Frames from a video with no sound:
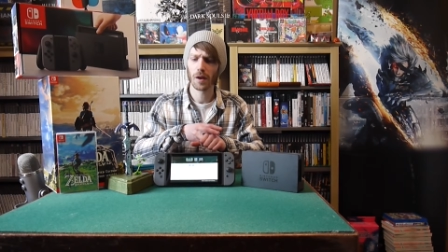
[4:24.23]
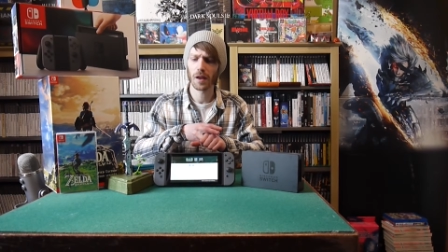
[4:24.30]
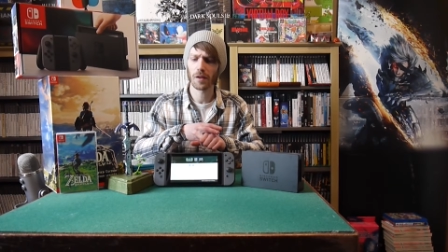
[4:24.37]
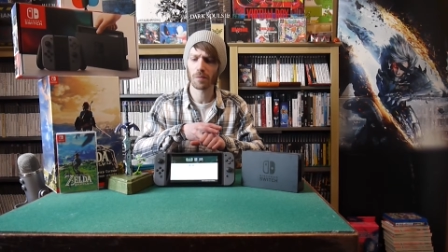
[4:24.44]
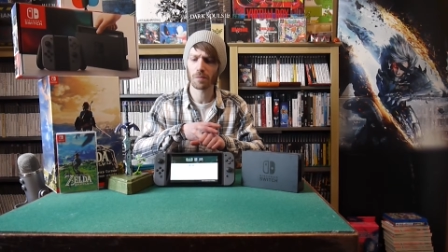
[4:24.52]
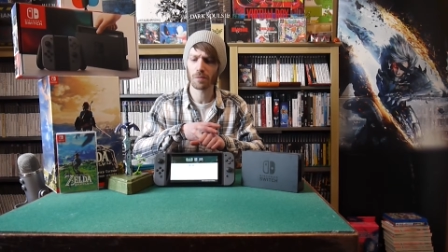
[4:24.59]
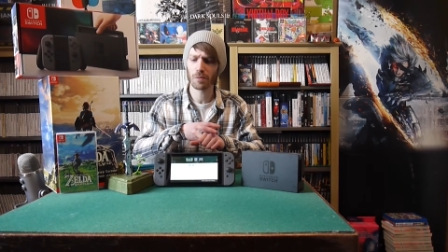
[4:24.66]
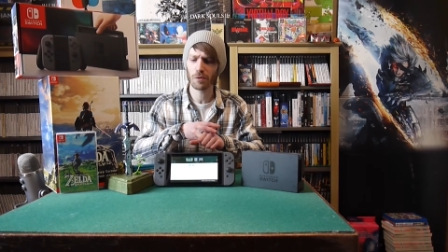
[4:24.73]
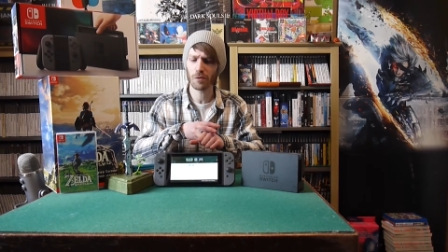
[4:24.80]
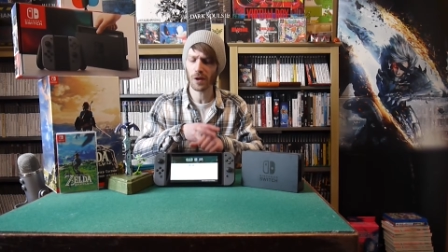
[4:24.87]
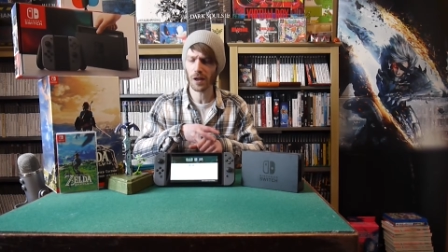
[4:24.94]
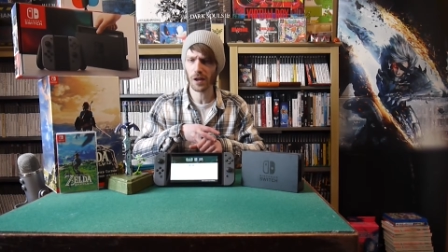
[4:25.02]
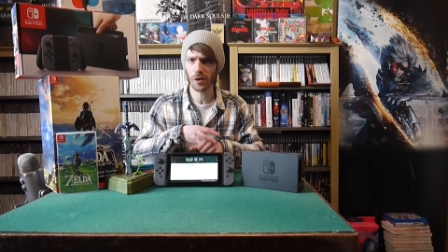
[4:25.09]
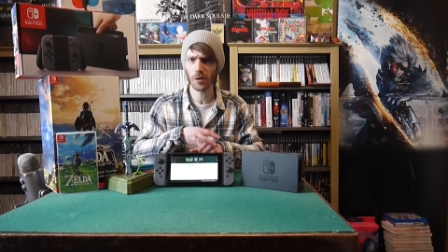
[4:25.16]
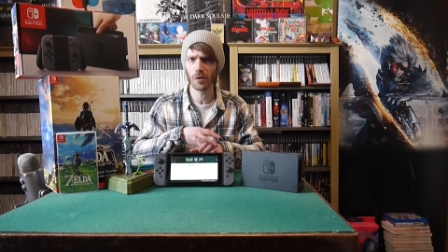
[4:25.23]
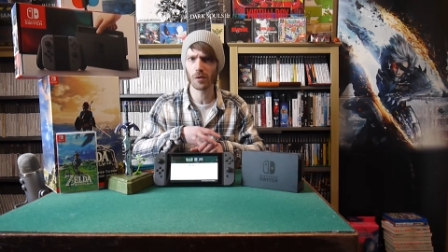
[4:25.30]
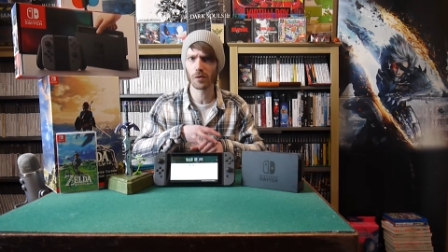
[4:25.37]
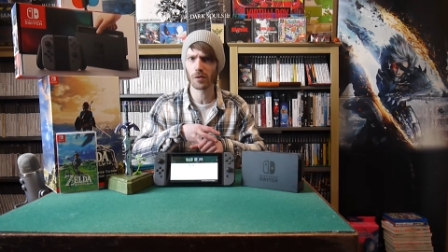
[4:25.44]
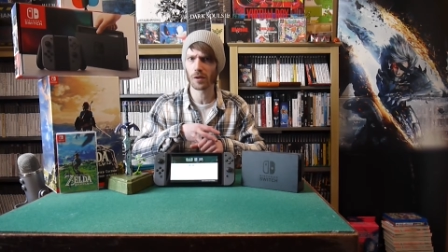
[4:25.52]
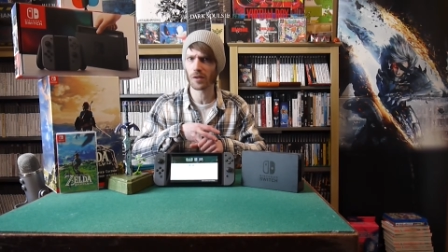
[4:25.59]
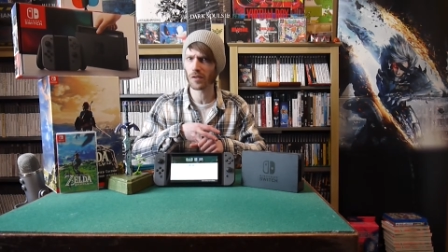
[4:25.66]
is pretty
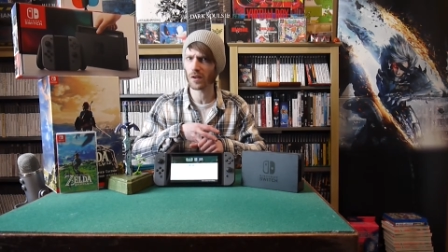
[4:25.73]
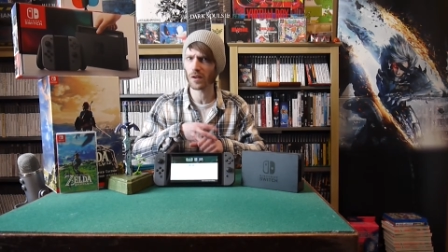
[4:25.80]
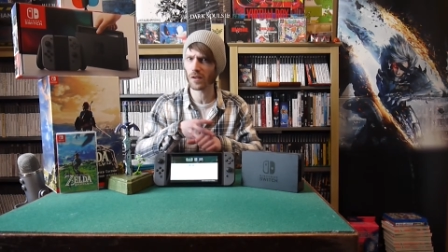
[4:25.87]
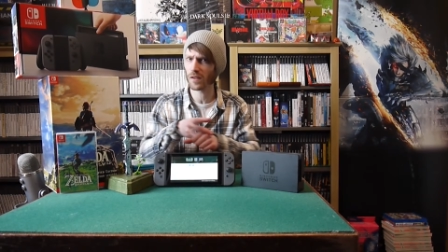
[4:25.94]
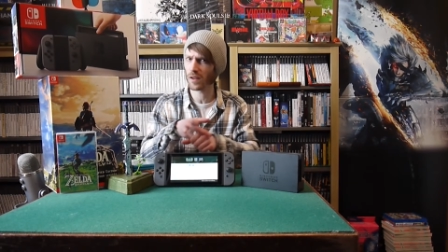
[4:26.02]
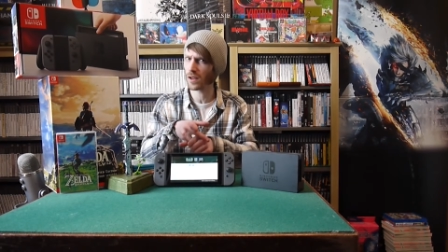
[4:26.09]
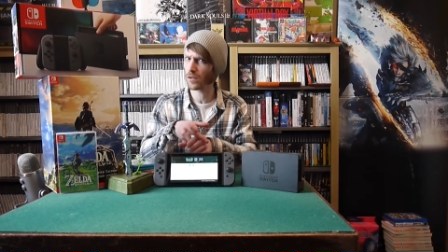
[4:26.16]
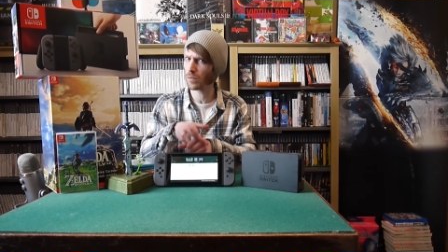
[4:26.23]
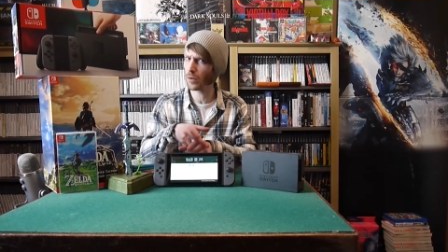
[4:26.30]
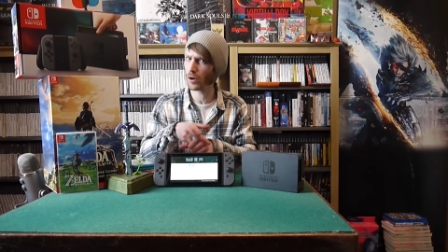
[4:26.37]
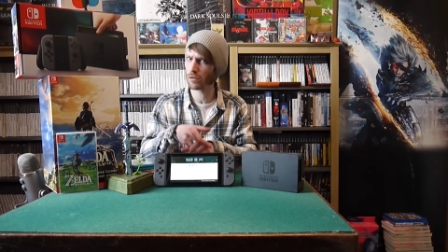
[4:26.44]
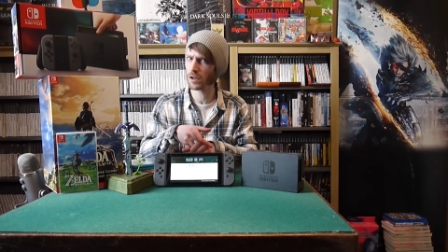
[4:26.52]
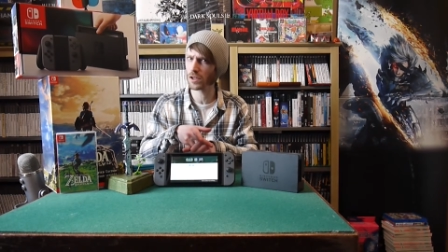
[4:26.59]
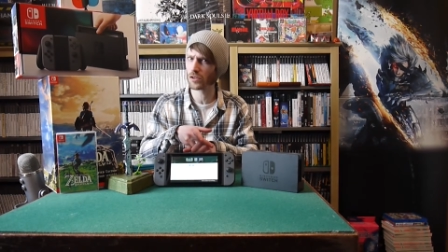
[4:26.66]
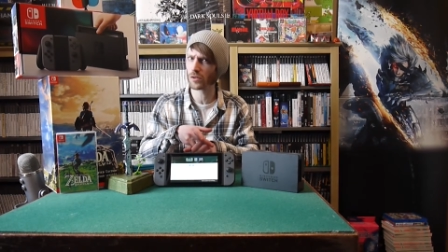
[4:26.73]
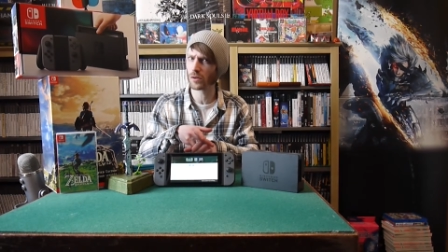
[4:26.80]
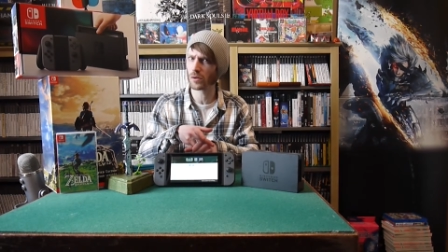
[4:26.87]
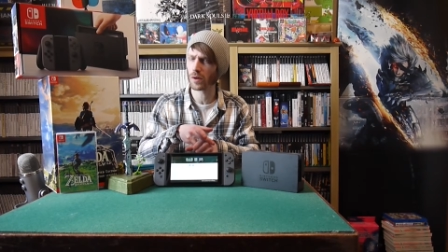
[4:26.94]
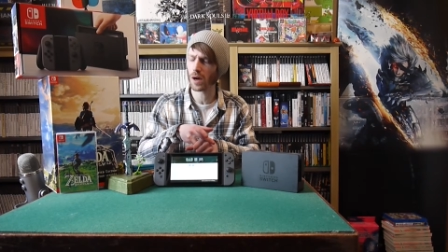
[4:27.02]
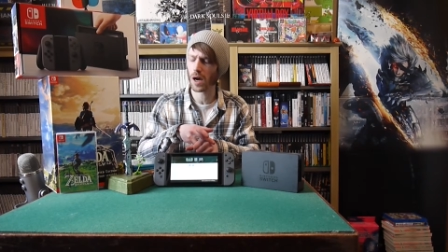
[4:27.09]
cool, considering this thing is multi-regional.